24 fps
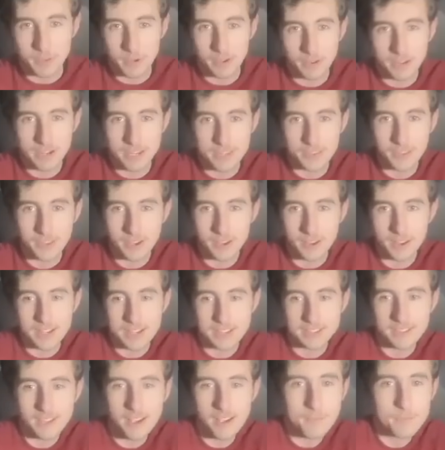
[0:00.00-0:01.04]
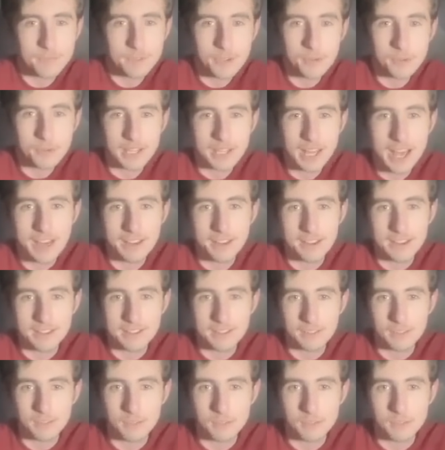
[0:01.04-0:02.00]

behind the eyes? I'm so glad I...